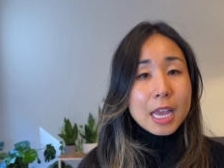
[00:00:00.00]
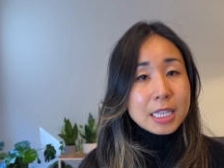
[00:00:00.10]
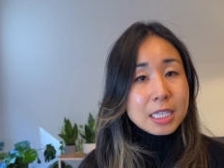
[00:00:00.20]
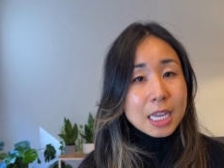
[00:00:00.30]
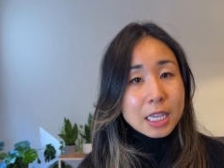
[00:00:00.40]

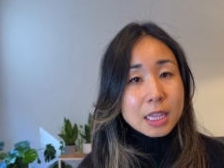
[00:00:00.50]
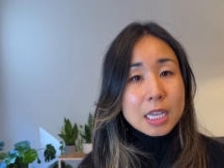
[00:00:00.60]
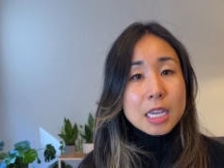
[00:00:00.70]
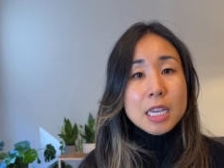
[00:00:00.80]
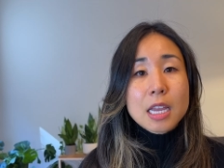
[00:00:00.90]
And
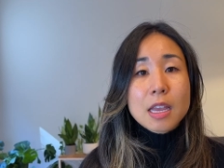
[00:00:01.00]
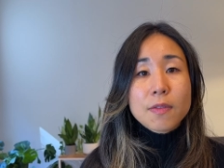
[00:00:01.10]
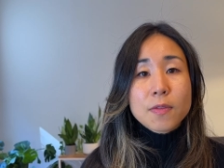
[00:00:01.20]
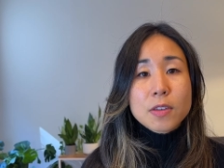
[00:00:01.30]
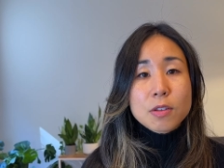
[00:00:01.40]
secondly,
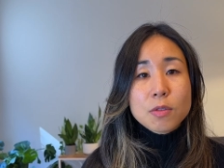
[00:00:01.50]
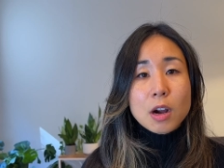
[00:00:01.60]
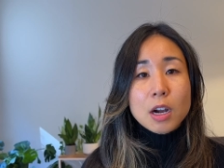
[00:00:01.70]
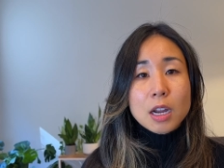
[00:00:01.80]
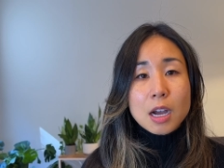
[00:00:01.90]
if you
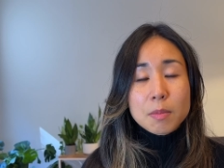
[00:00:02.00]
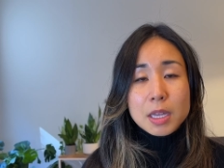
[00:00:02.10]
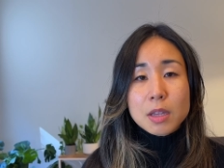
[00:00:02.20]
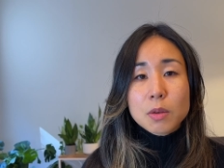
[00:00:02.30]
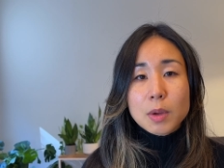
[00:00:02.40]
are
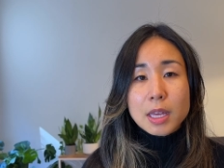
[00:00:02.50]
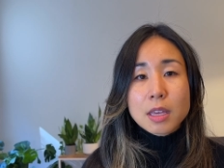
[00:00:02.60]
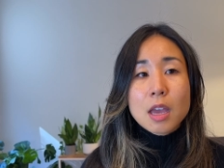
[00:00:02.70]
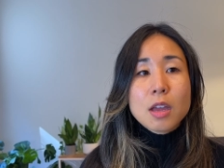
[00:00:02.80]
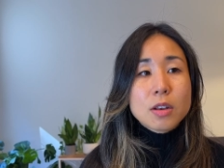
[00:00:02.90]
coming
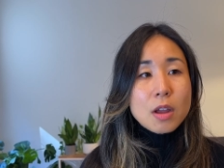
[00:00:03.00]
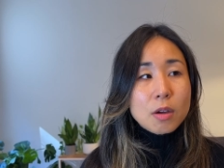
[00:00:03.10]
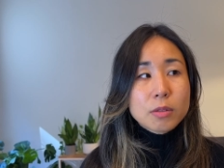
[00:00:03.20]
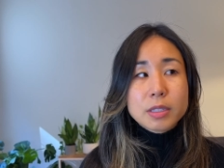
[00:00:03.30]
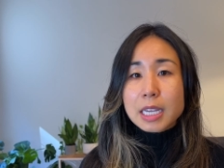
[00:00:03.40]
with
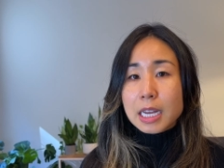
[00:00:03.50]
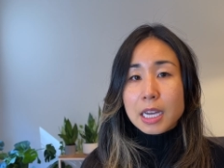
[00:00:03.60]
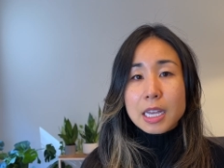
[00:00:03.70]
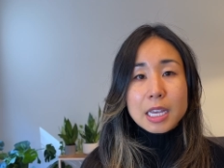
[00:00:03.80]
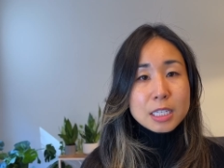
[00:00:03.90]
no
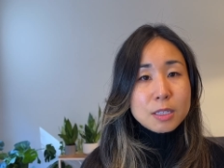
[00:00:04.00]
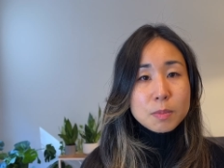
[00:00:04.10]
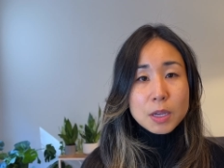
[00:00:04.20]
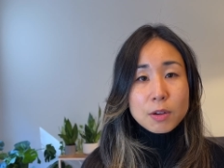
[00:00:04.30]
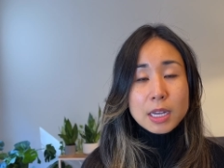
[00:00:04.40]
data
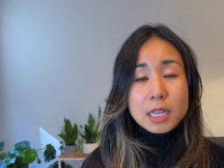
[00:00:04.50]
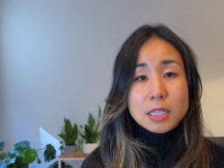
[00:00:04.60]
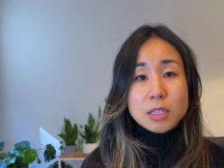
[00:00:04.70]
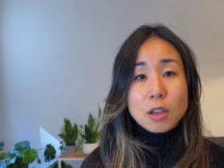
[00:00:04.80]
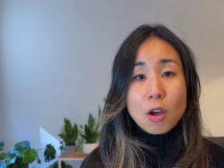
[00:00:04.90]

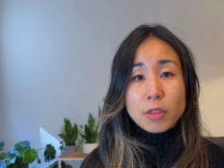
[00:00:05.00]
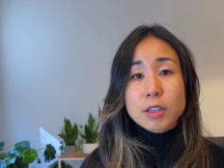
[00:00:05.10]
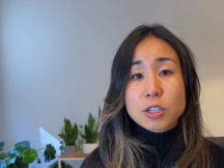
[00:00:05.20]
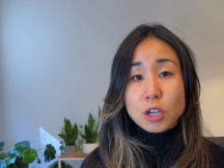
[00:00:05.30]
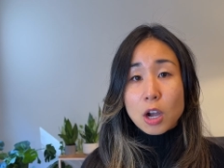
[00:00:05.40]
experience on
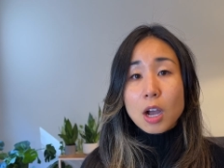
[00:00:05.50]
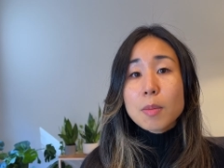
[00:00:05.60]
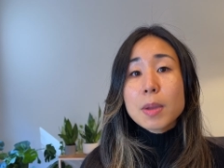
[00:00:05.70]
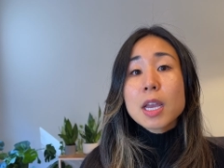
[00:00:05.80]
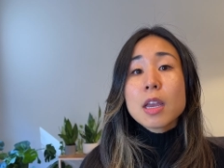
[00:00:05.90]
the
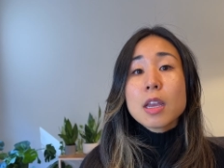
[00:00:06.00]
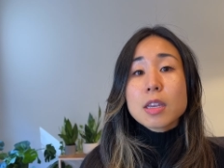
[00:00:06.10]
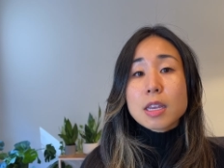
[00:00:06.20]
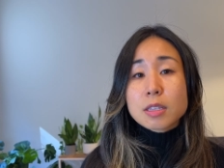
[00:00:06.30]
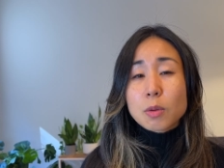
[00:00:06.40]
job,
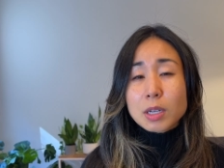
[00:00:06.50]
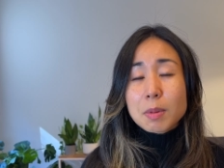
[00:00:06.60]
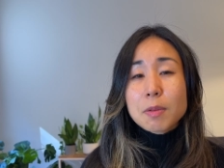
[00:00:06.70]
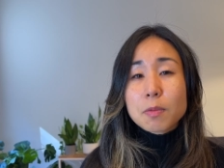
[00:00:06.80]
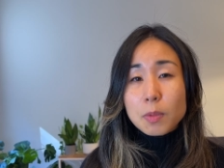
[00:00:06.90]
it's going
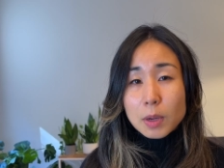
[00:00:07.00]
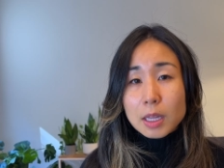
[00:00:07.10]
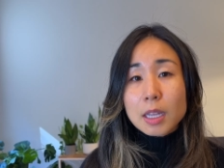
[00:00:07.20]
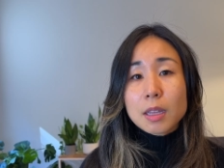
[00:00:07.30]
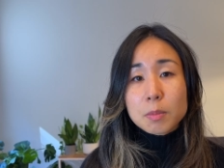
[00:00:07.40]
to be
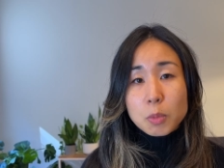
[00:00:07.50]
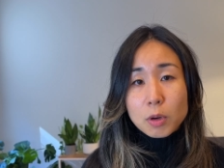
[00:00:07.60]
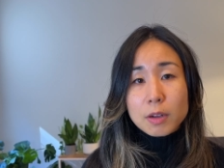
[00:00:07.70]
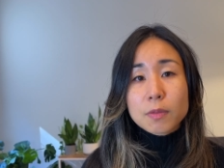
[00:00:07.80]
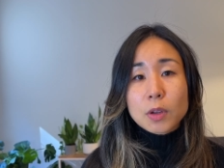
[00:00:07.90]
really
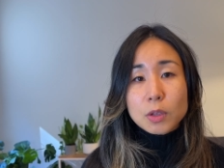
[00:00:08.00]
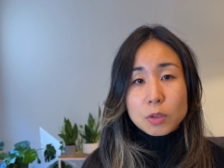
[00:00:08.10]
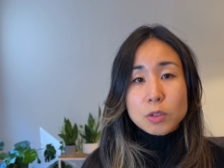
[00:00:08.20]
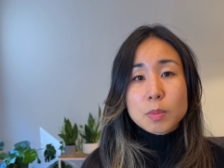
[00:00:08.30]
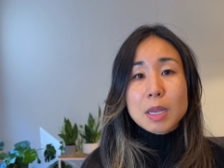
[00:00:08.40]
important for
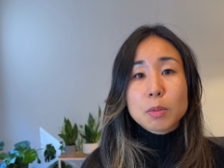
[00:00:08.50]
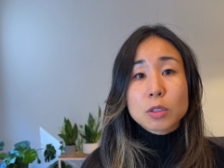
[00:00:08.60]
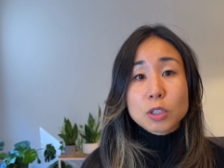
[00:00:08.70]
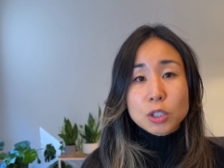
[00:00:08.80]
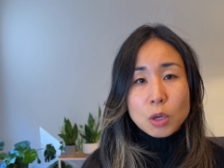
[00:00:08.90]
you to be
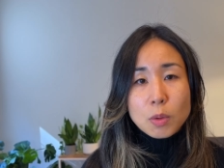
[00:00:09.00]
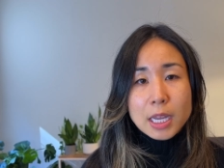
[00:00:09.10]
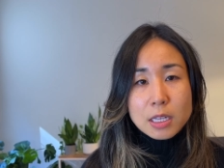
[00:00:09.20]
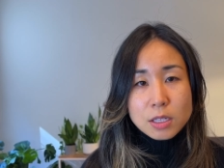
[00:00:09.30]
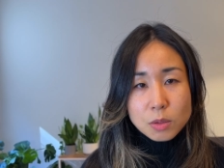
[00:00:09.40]
able to
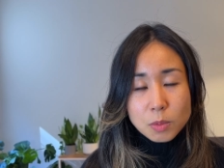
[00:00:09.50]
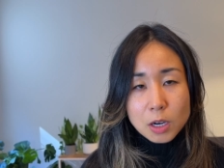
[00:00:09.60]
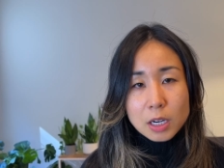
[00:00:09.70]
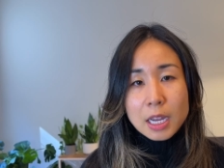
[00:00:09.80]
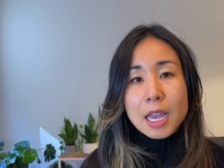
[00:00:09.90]
showcase your work